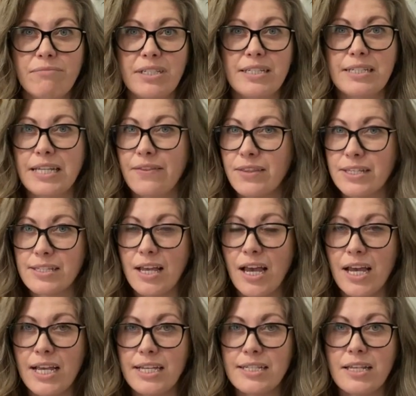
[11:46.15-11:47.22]

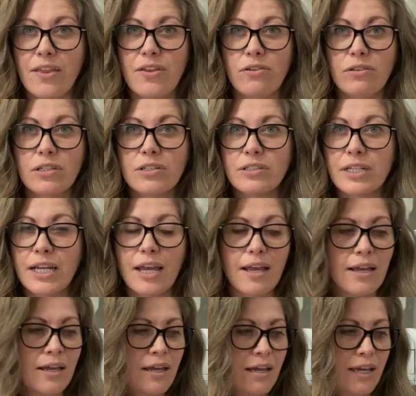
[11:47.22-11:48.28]
synthesize their
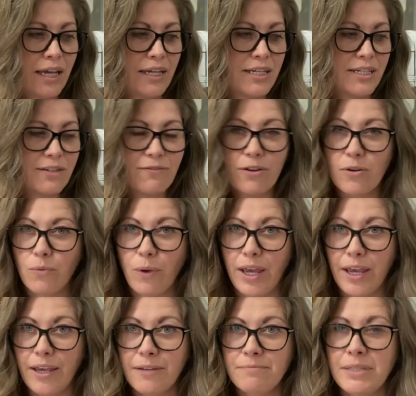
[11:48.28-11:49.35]
learning in a different
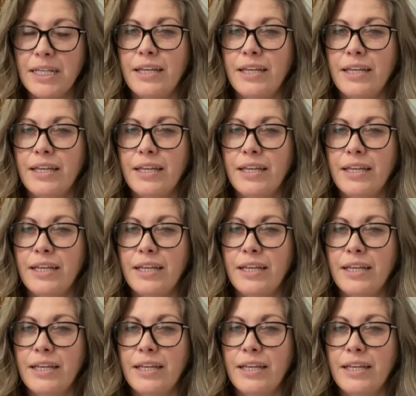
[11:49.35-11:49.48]
way.